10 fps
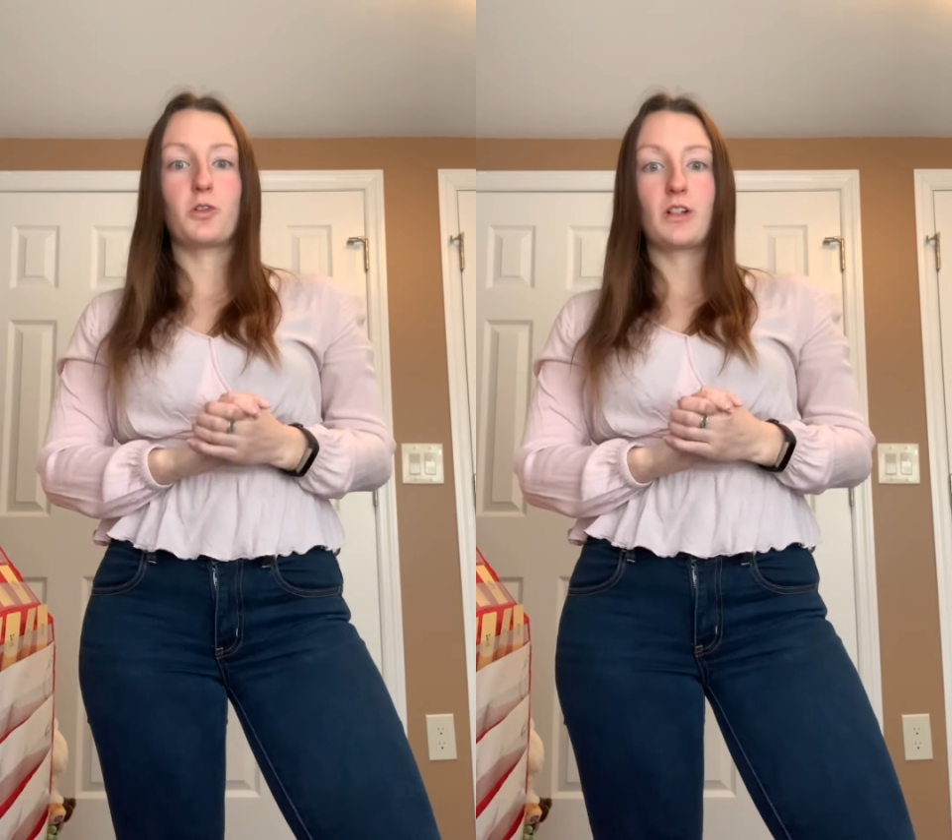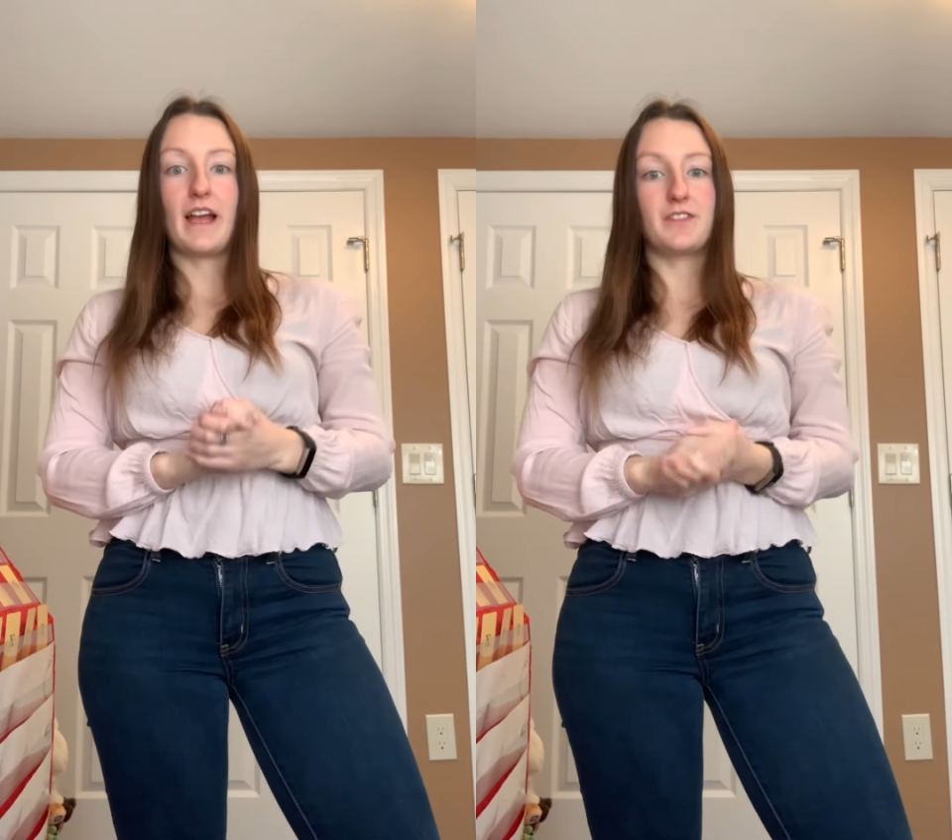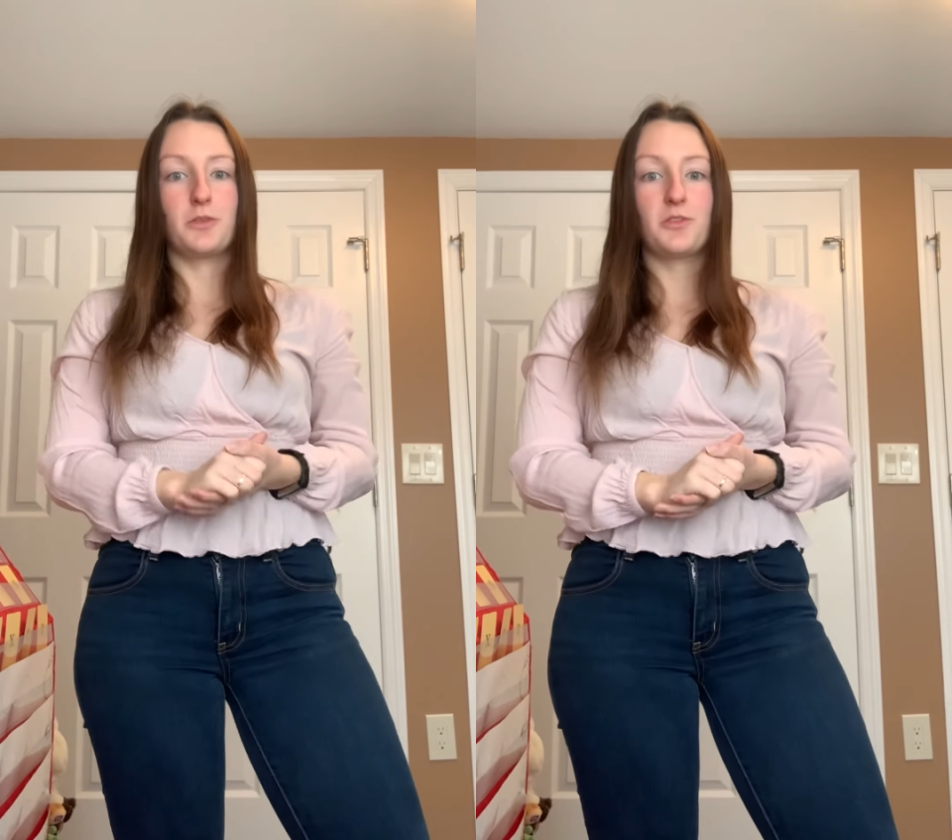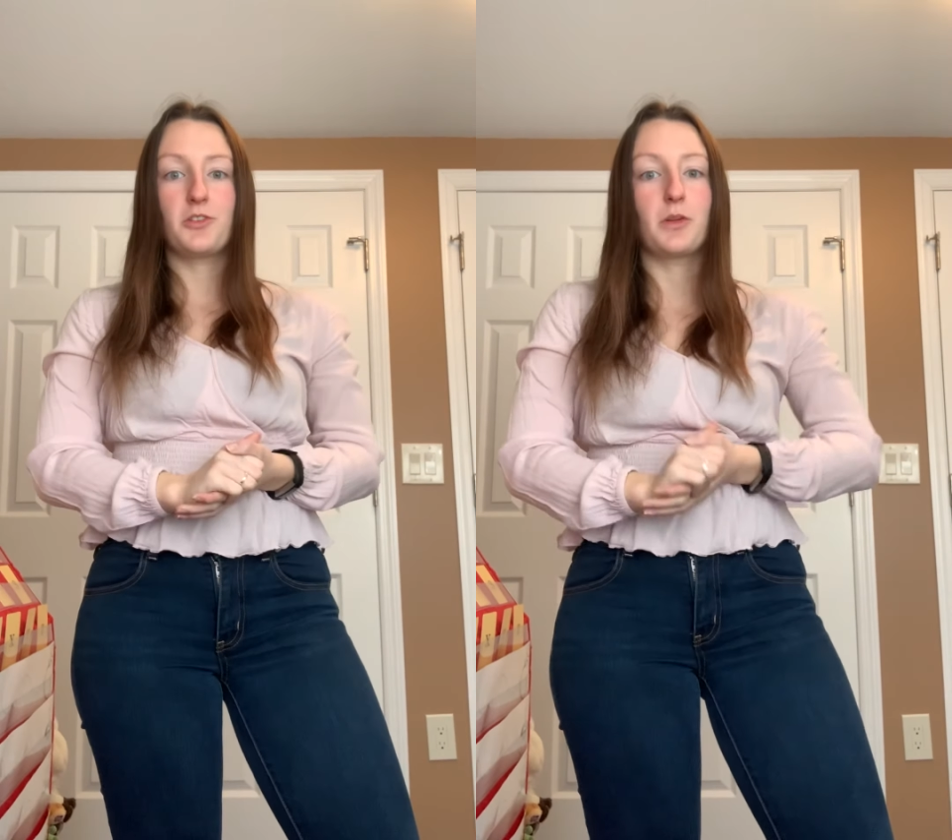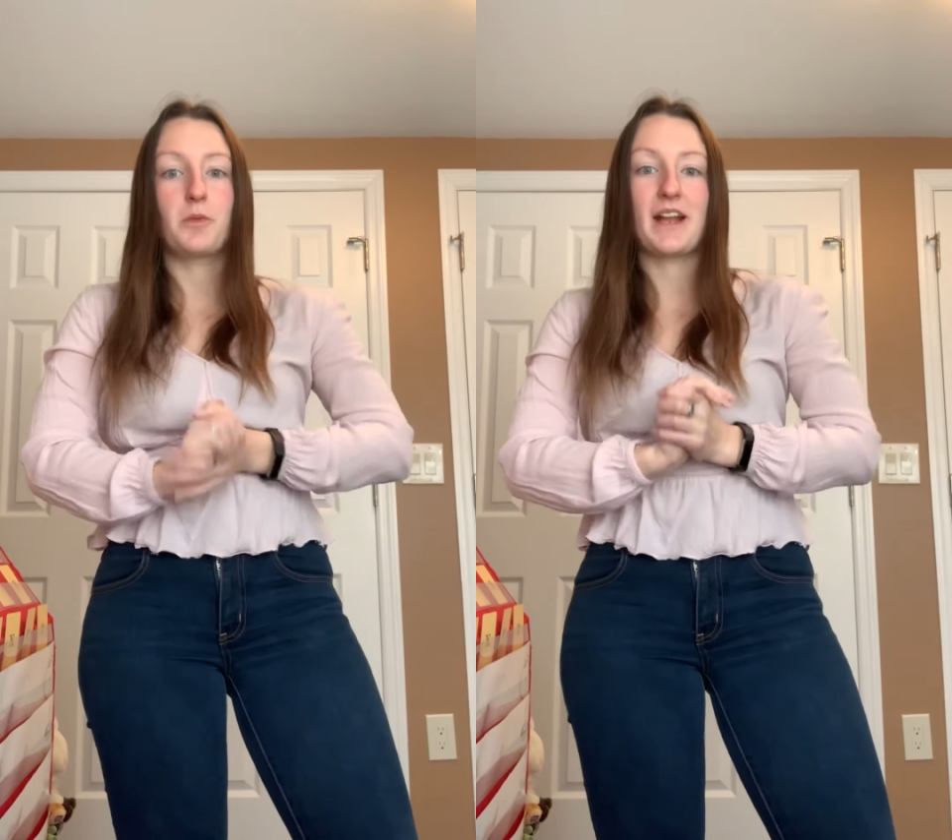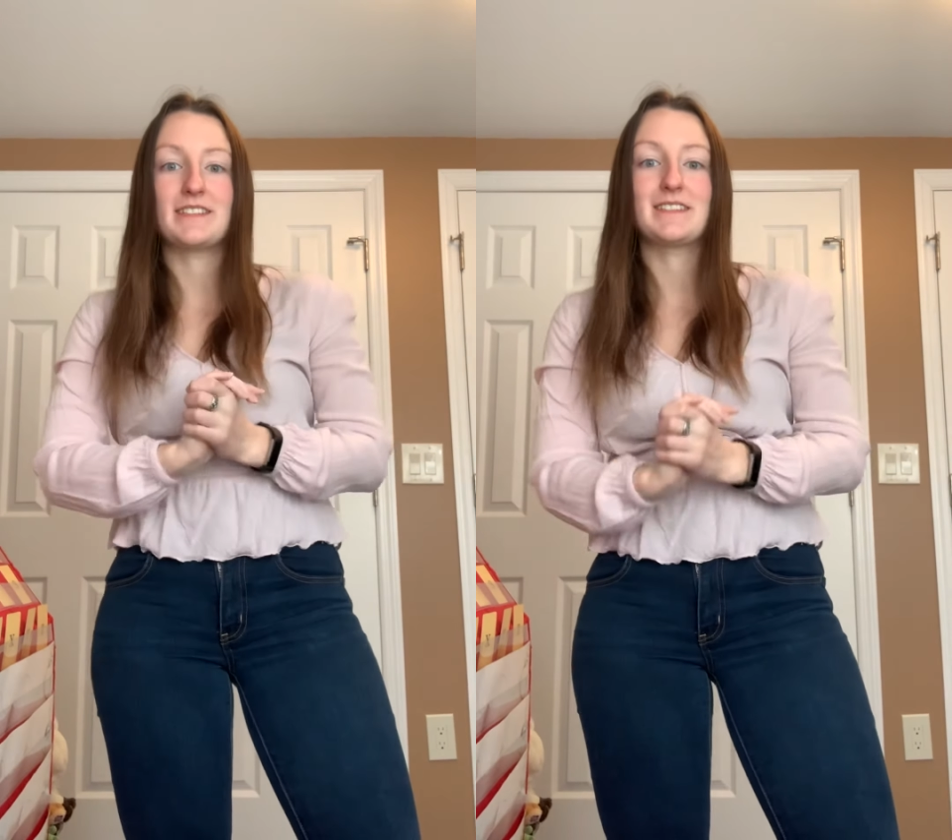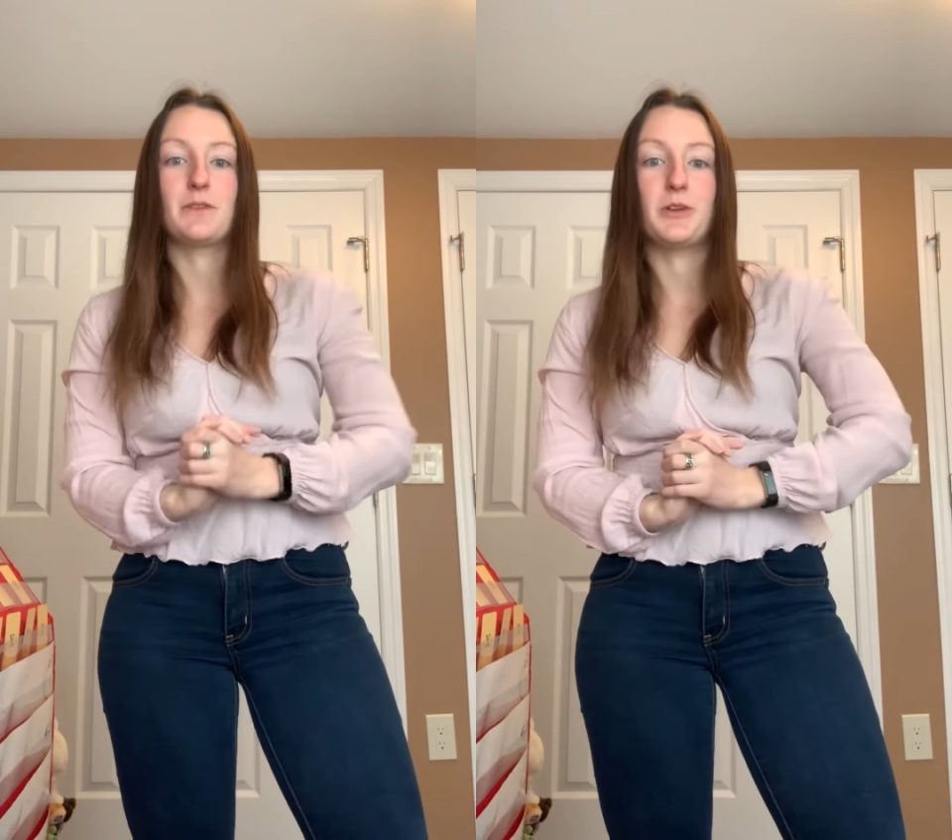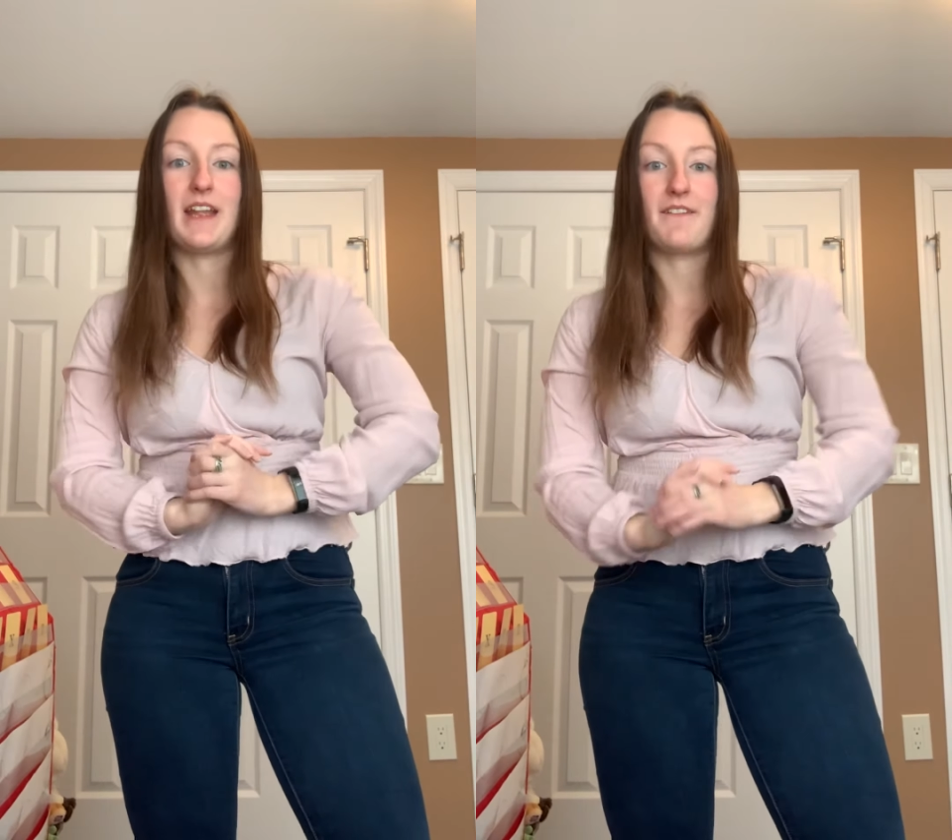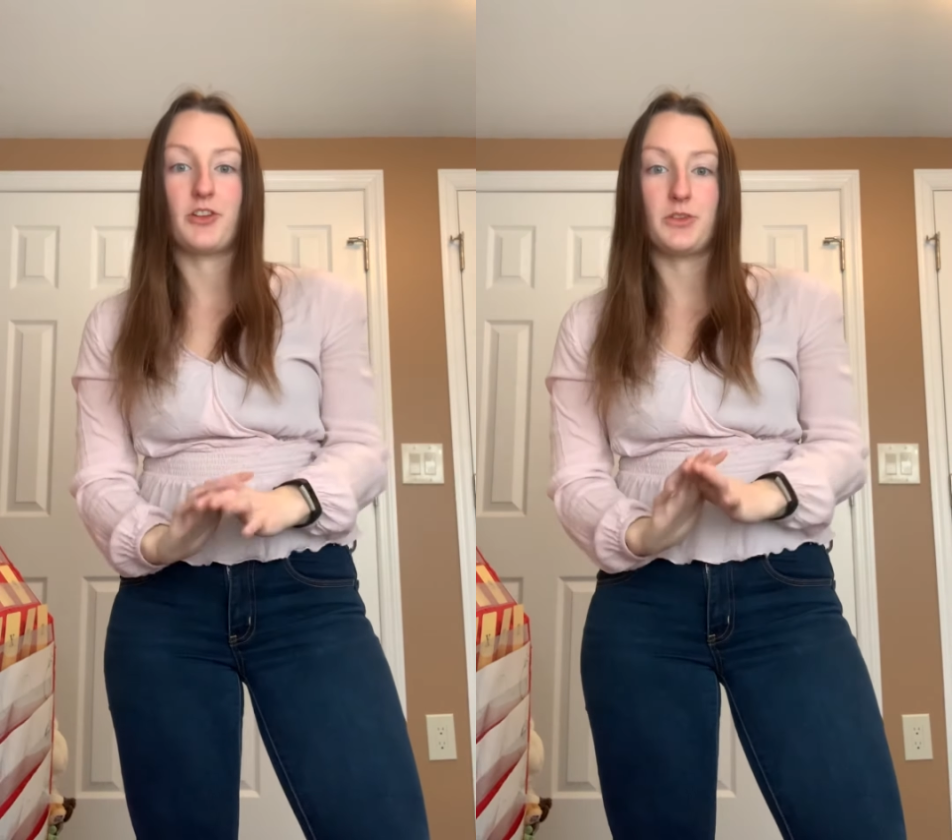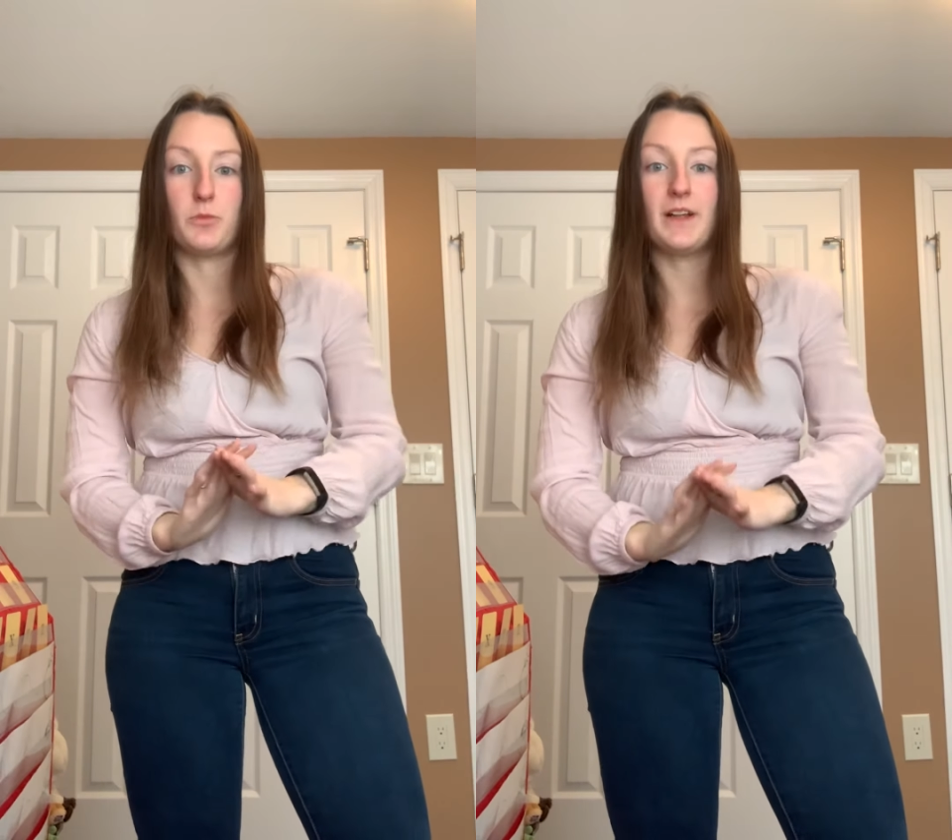Classroom so you can practice them whenever
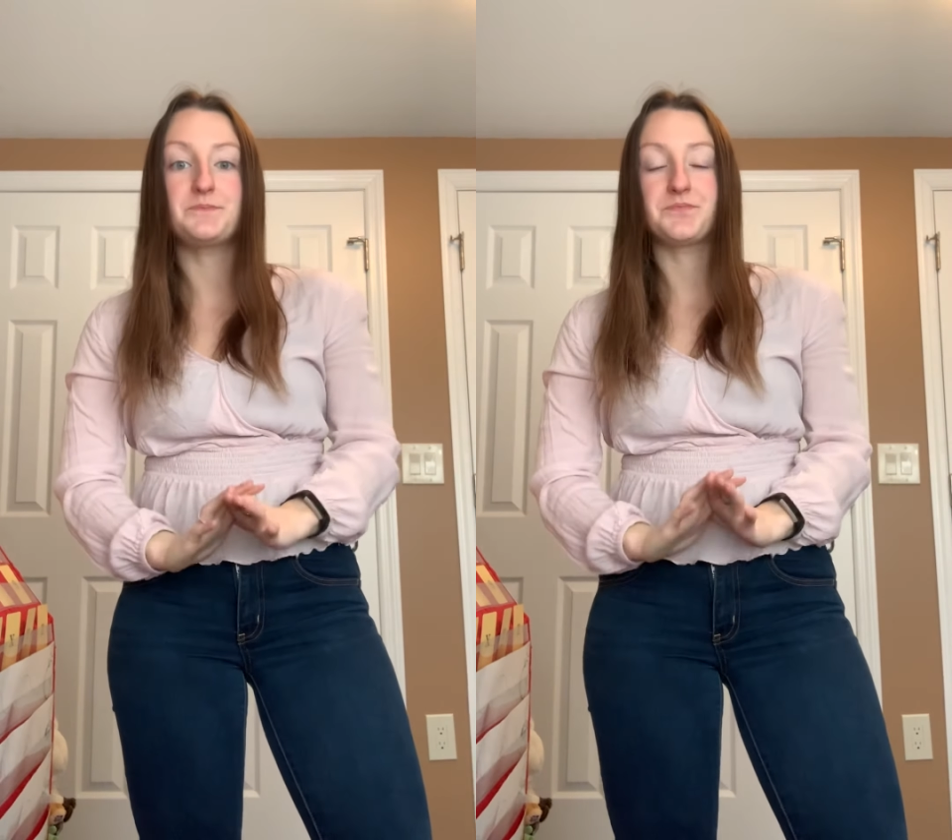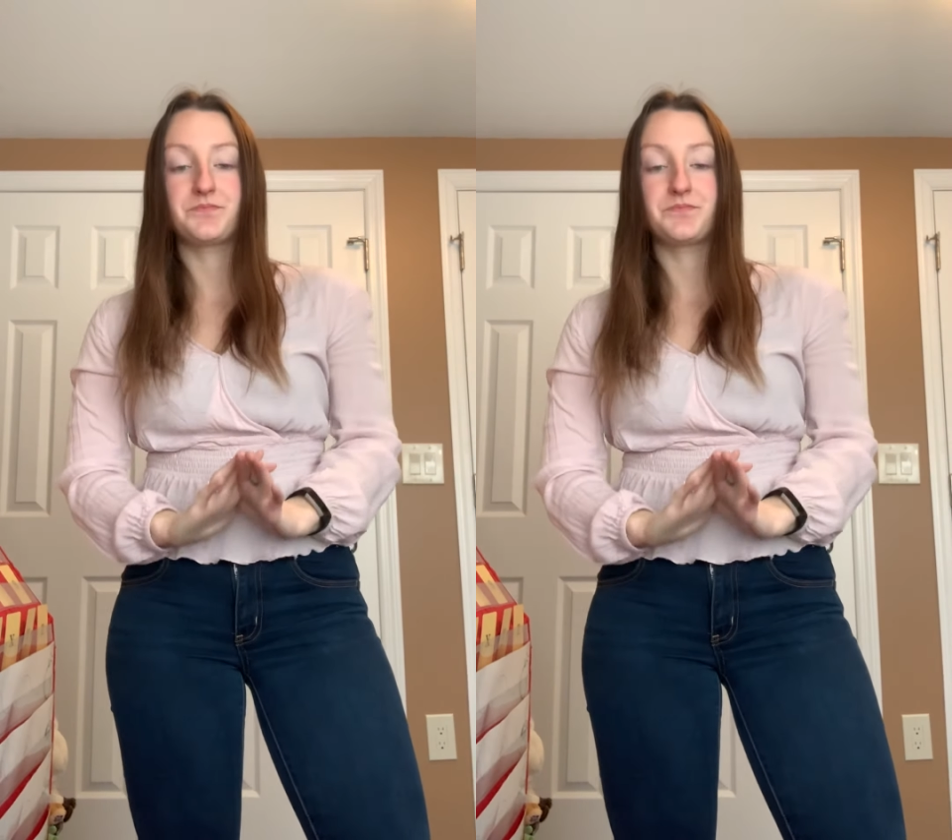you want.